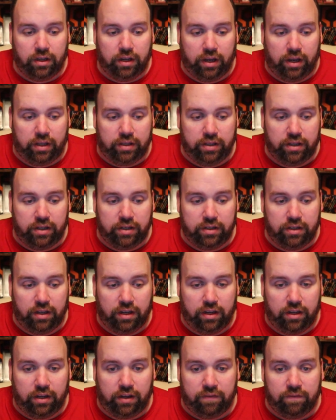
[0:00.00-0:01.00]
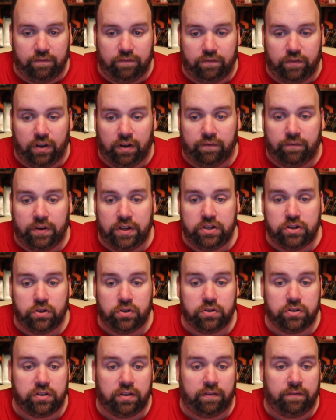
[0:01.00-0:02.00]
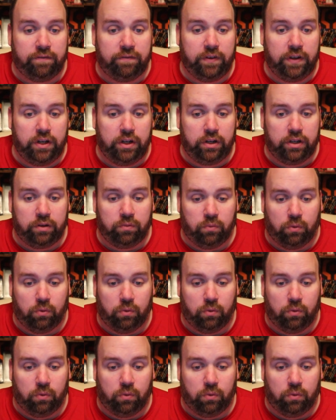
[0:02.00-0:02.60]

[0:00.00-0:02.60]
and then in Avengers Infinity